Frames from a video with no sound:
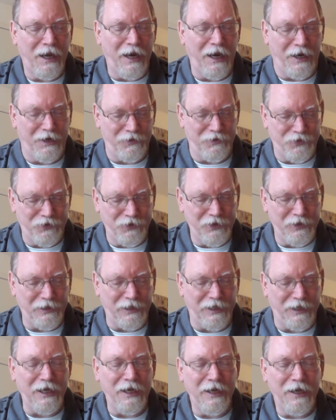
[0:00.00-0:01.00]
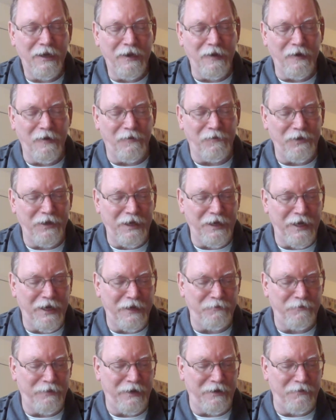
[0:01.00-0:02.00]
And truly, if they
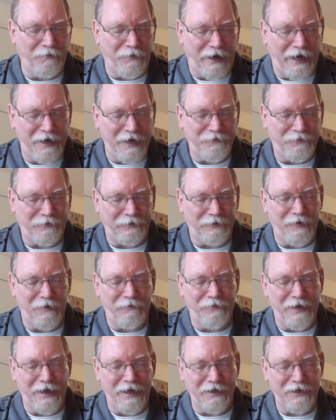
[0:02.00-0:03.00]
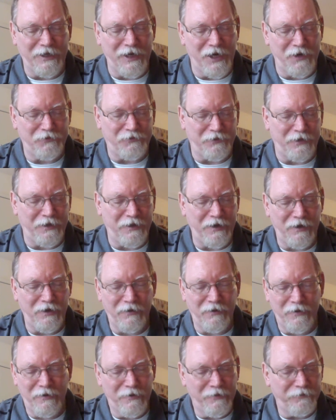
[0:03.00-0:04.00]
had been mindful of that country
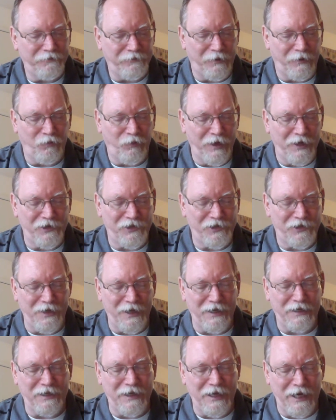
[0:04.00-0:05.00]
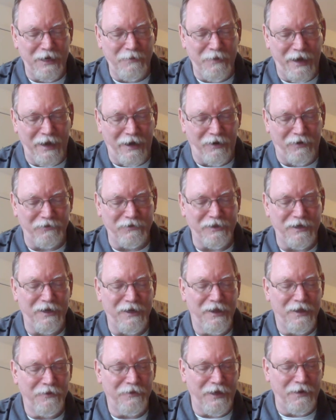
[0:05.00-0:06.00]
from whence they came out,
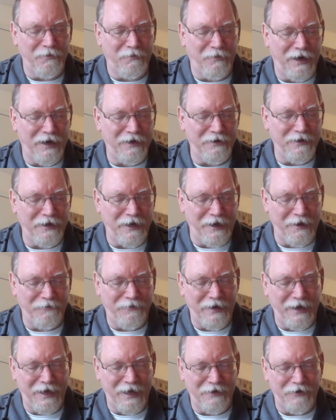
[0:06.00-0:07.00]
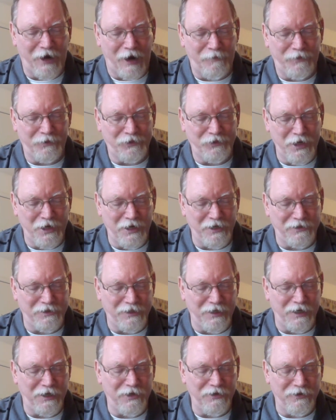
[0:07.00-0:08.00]
they might have had
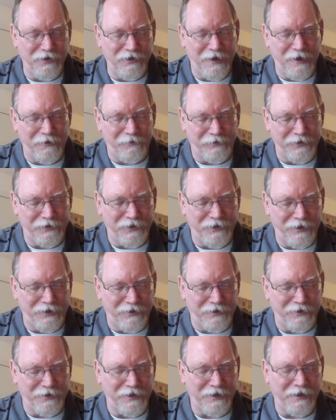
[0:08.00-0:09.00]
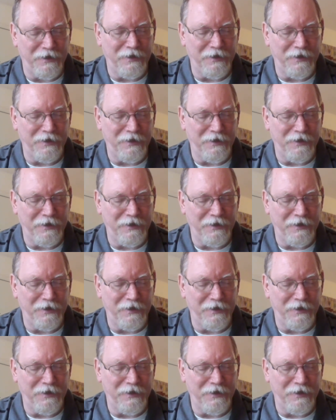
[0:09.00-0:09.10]
opportunity to have returned.